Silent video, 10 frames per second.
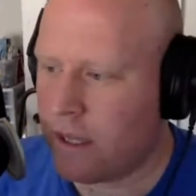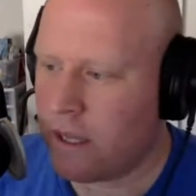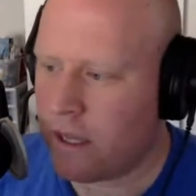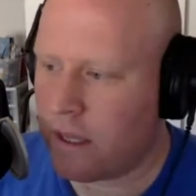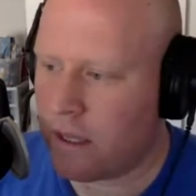
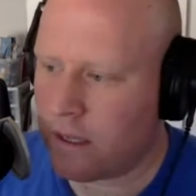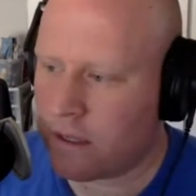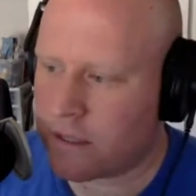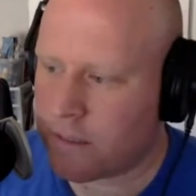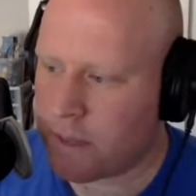And
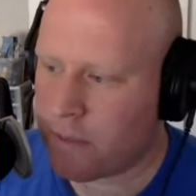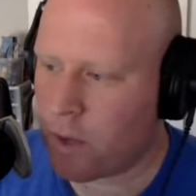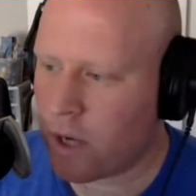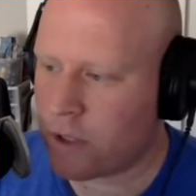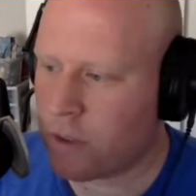then
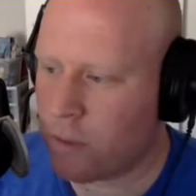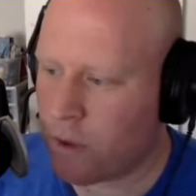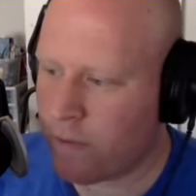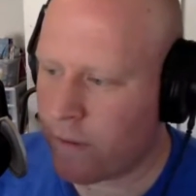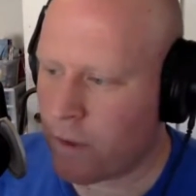September, October,
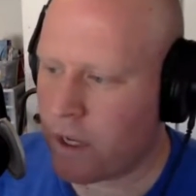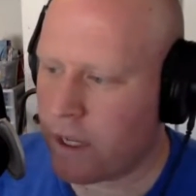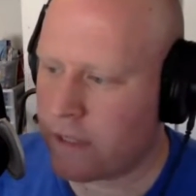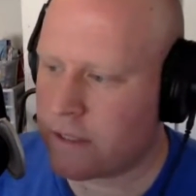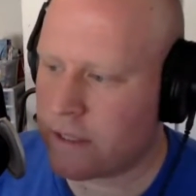November
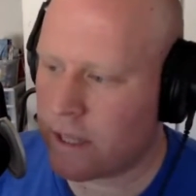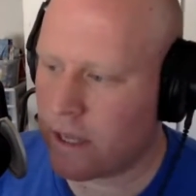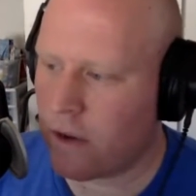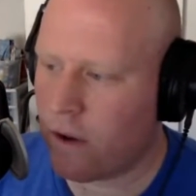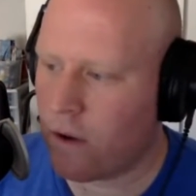hits, and they
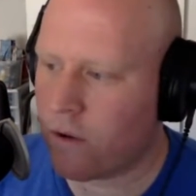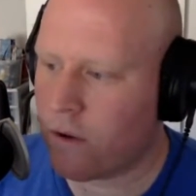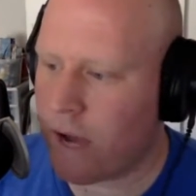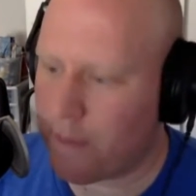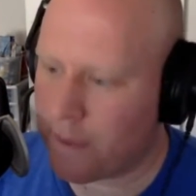go, oh,
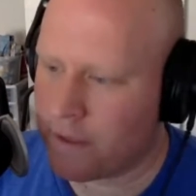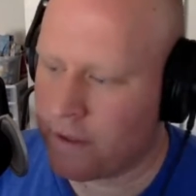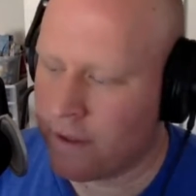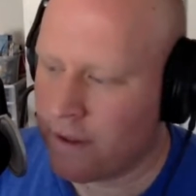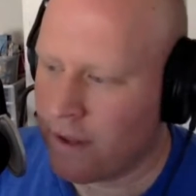crap.
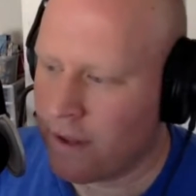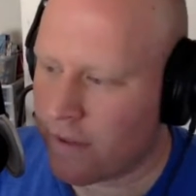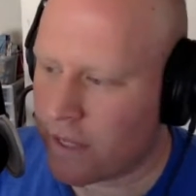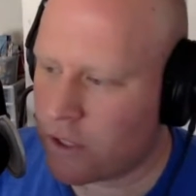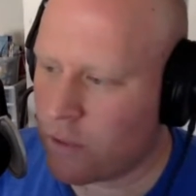
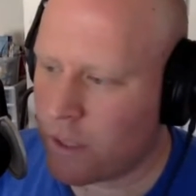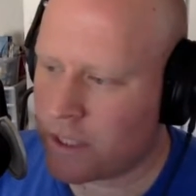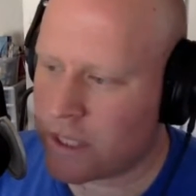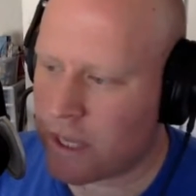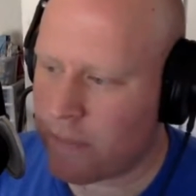I've got 2
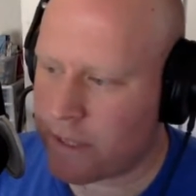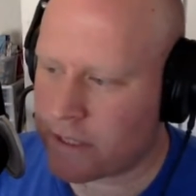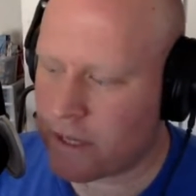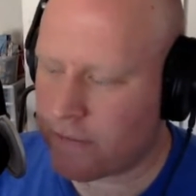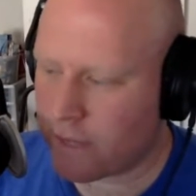months to get
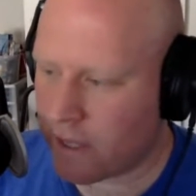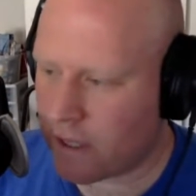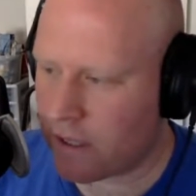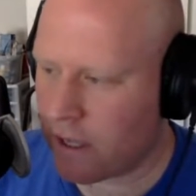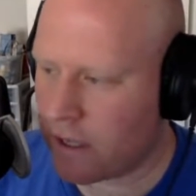my stuff
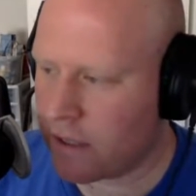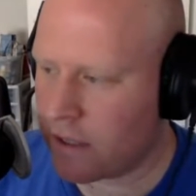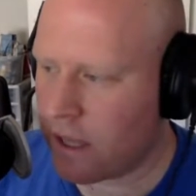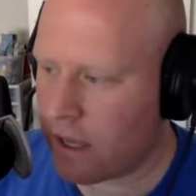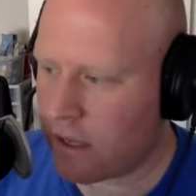done. And
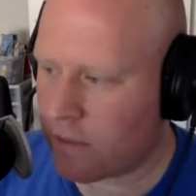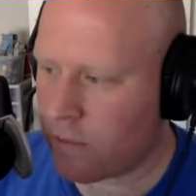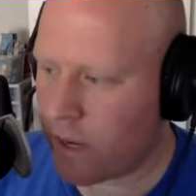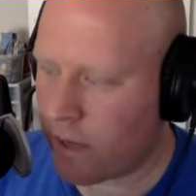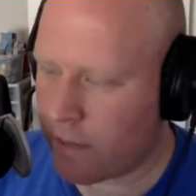then they
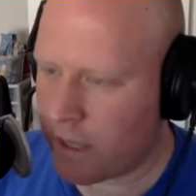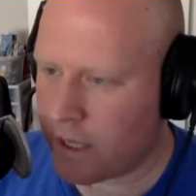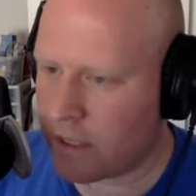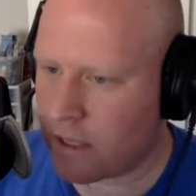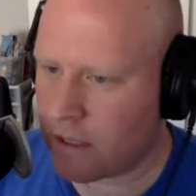wind up getting it
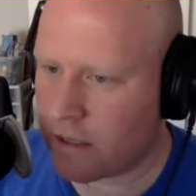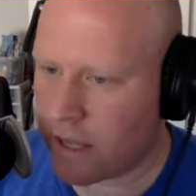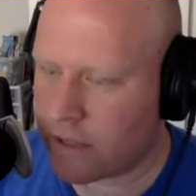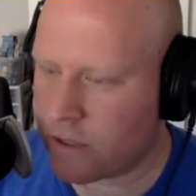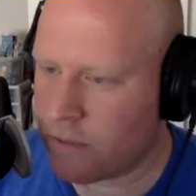done in the
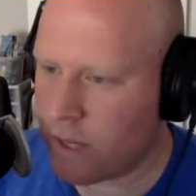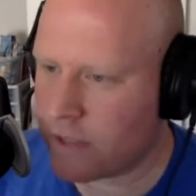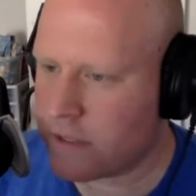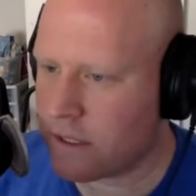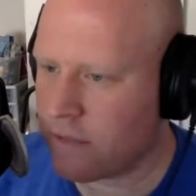last 2
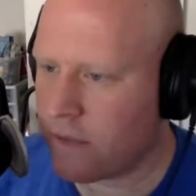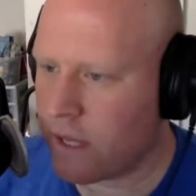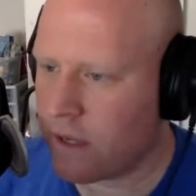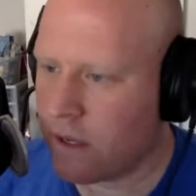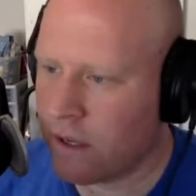months. And if they
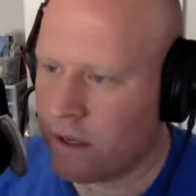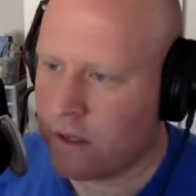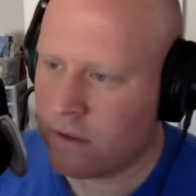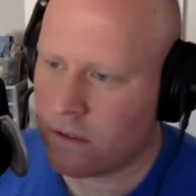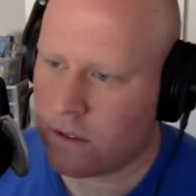
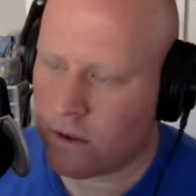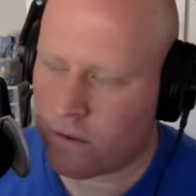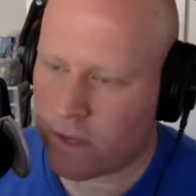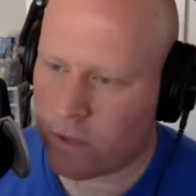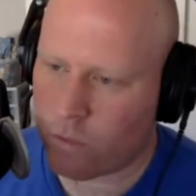
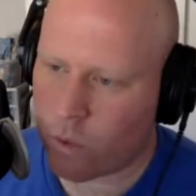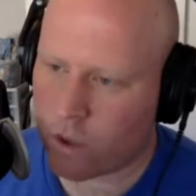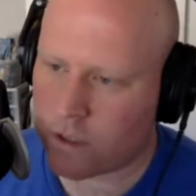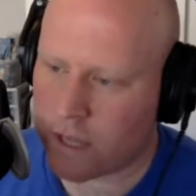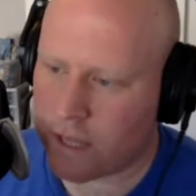had
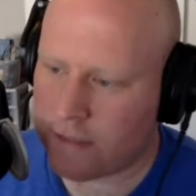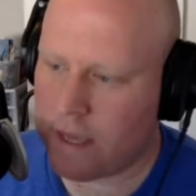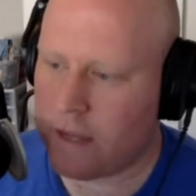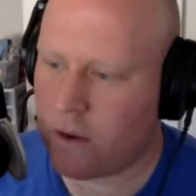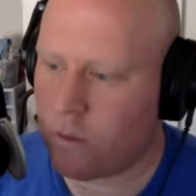worked like
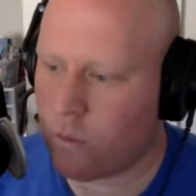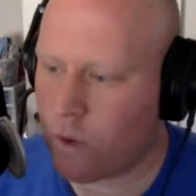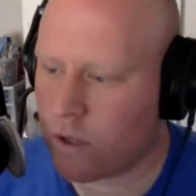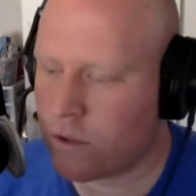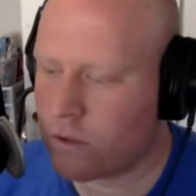that, or
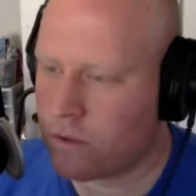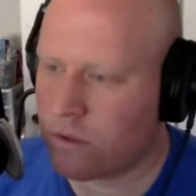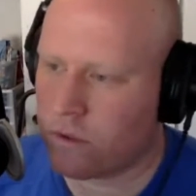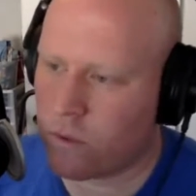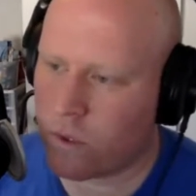worked
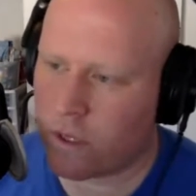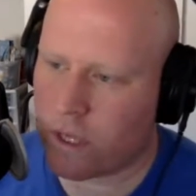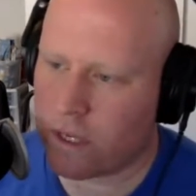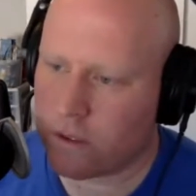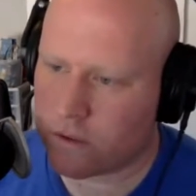
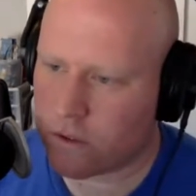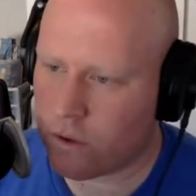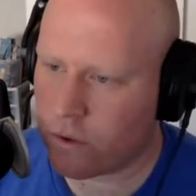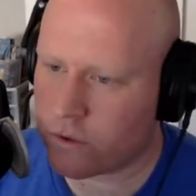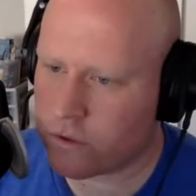toward getting those
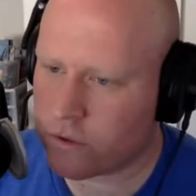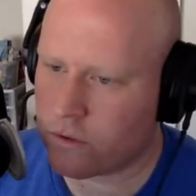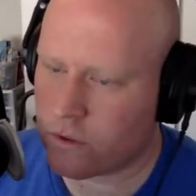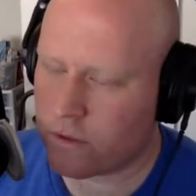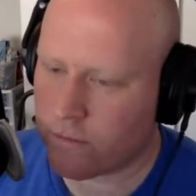goals
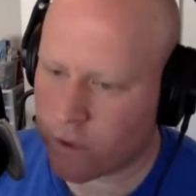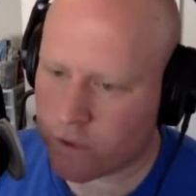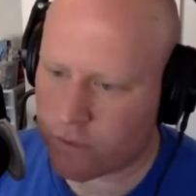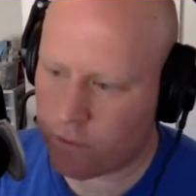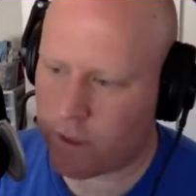during the
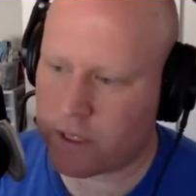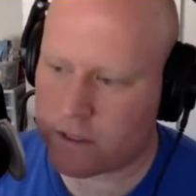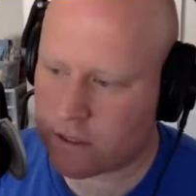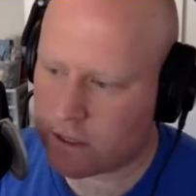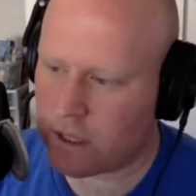first few
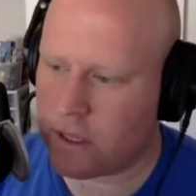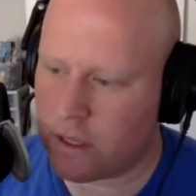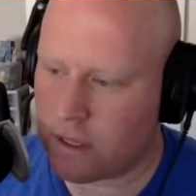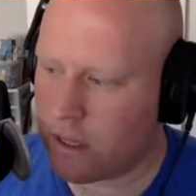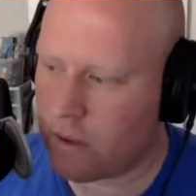months, then
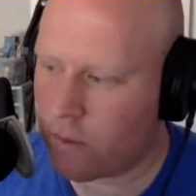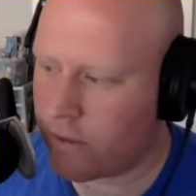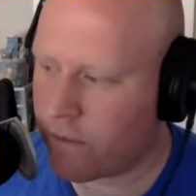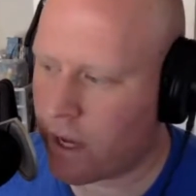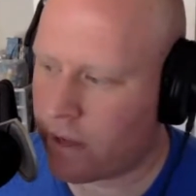they would have
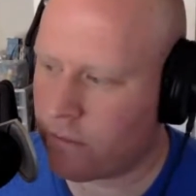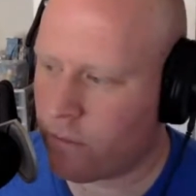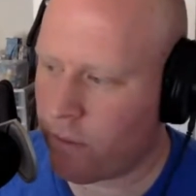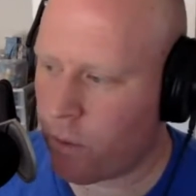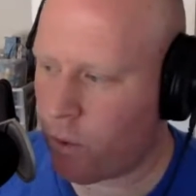gotten way
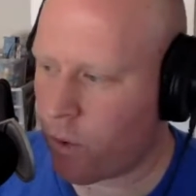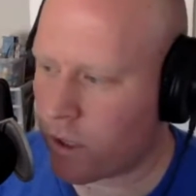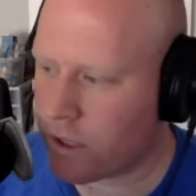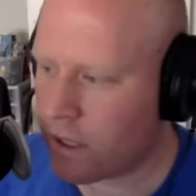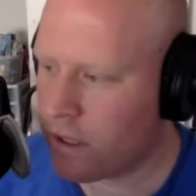more work
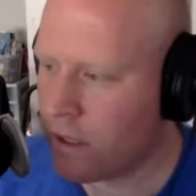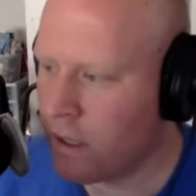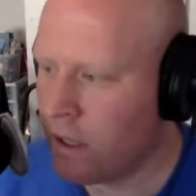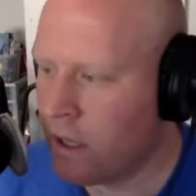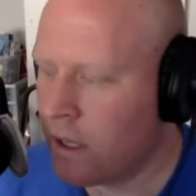done.
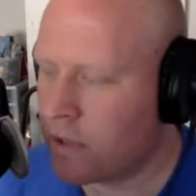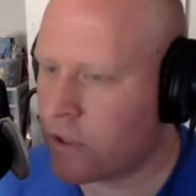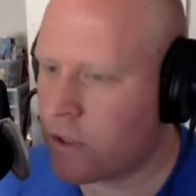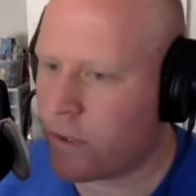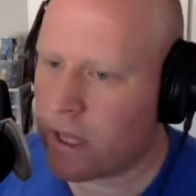
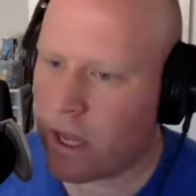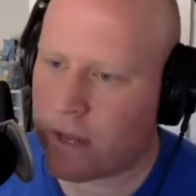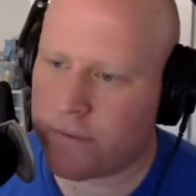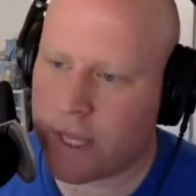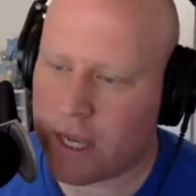And so what
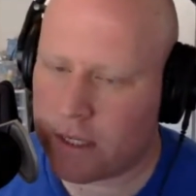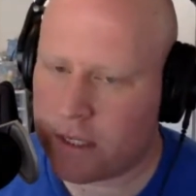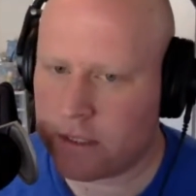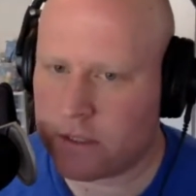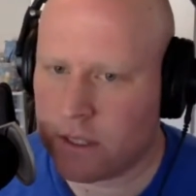they
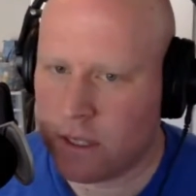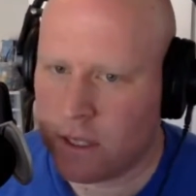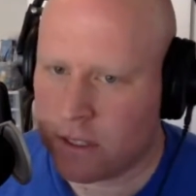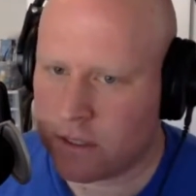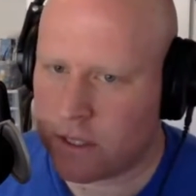advocate is,
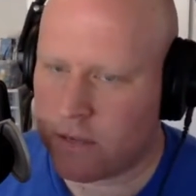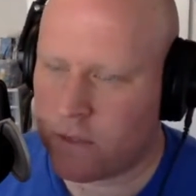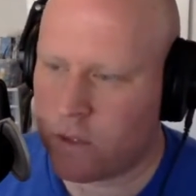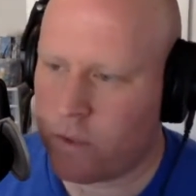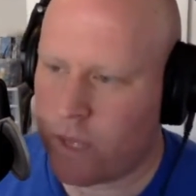instead of
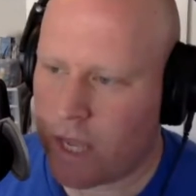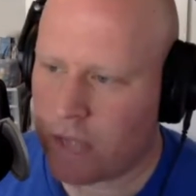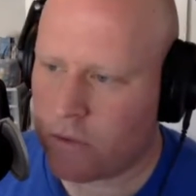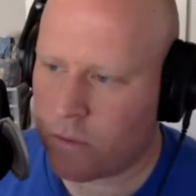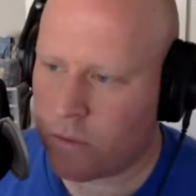doing
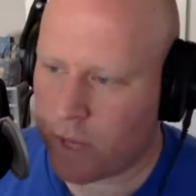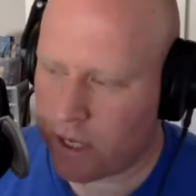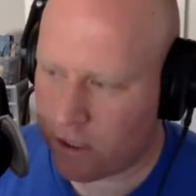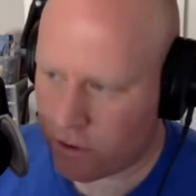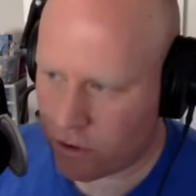annual planning,
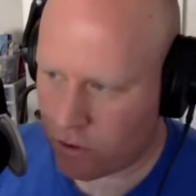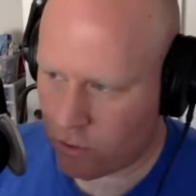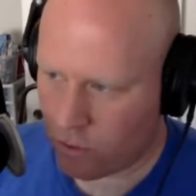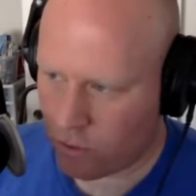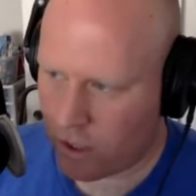you do
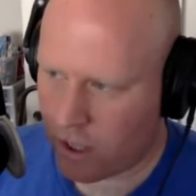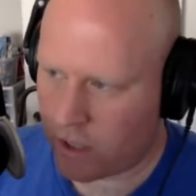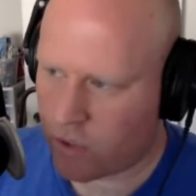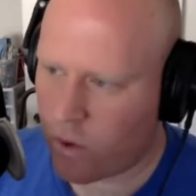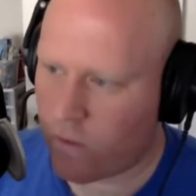
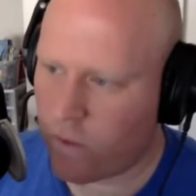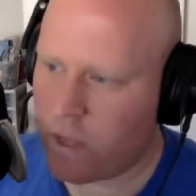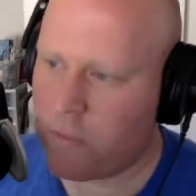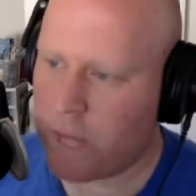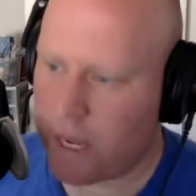12-week
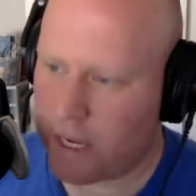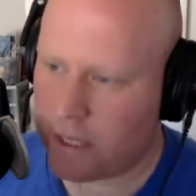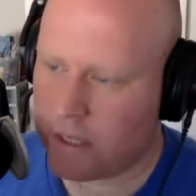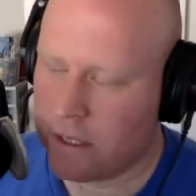planning.